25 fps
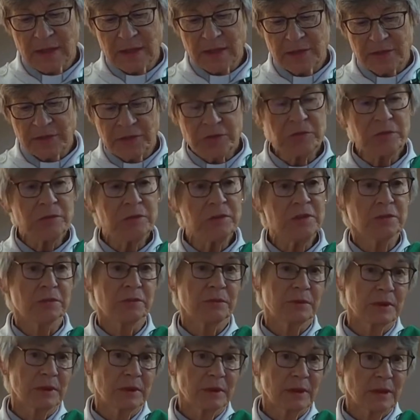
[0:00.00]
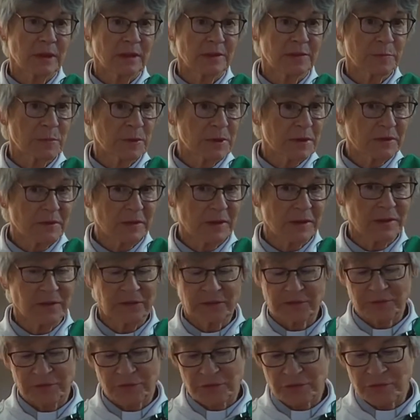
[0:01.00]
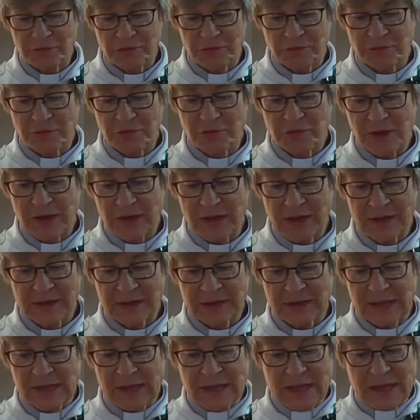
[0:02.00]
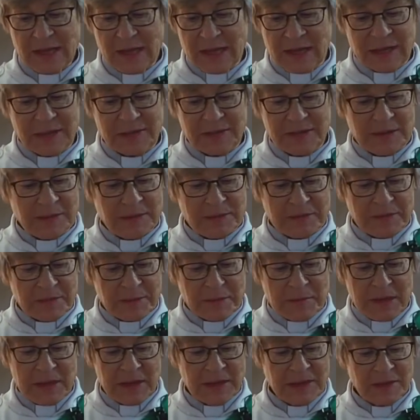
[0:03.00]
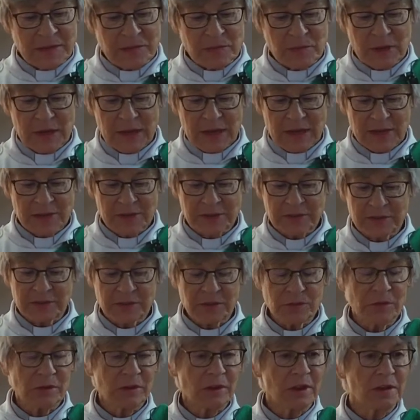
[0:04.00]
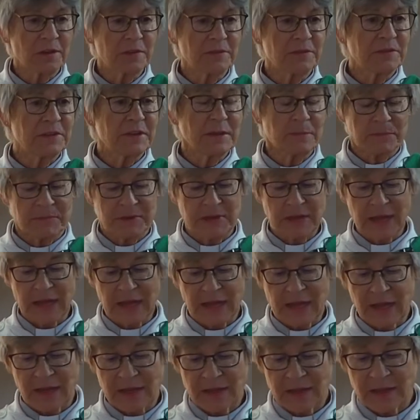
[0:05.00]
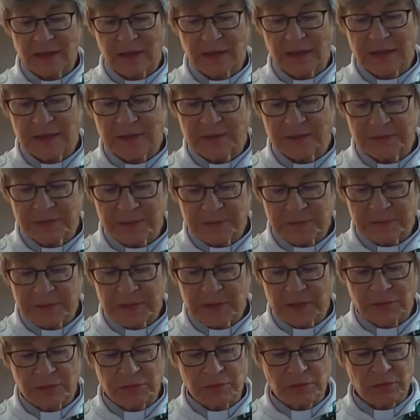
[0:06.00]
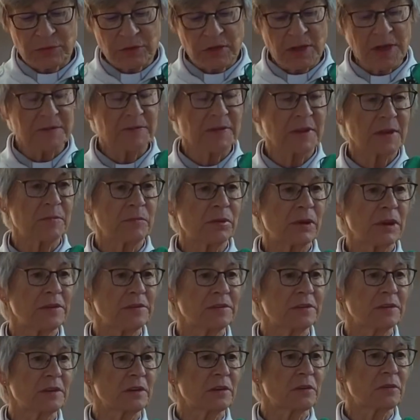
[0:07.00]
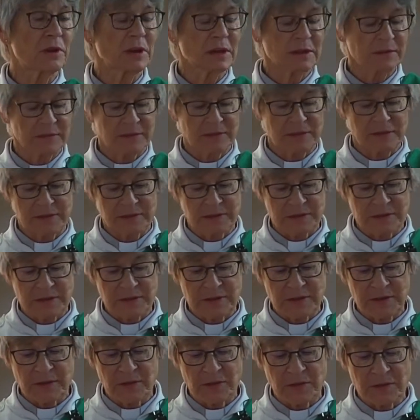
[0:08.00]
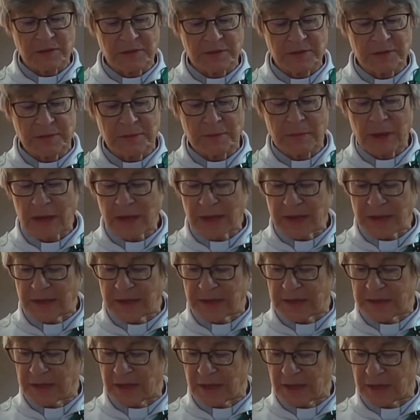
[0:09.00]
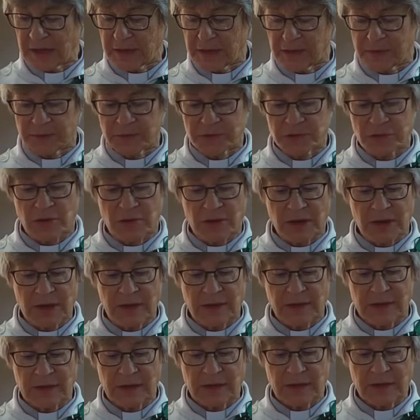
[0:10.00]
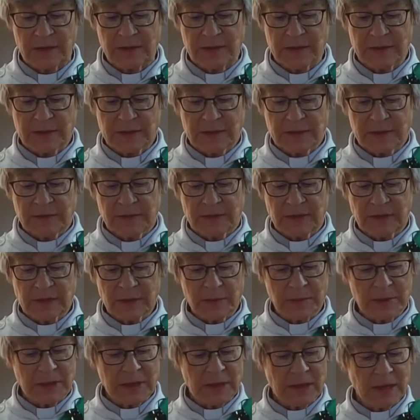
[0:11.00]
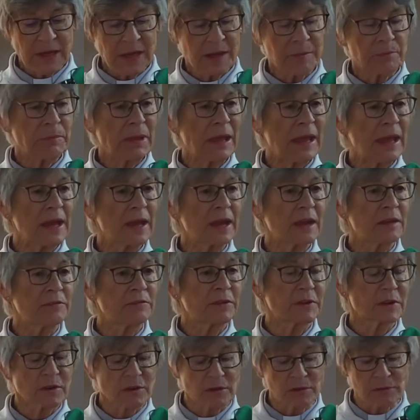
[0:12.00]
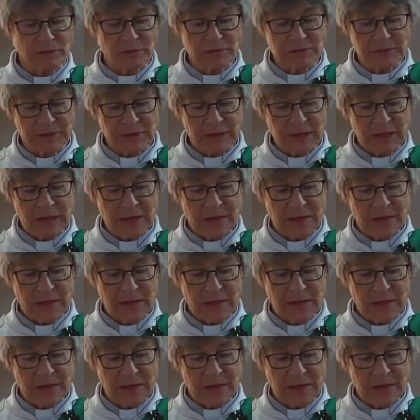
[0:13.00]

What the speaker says: Do you experience true joy? It seems to me that one has to do a lot of deep digging and sifting through a lot of unpleasant grit and dirt in order to mine a nugget of joy. It's a little bit like panning for gold.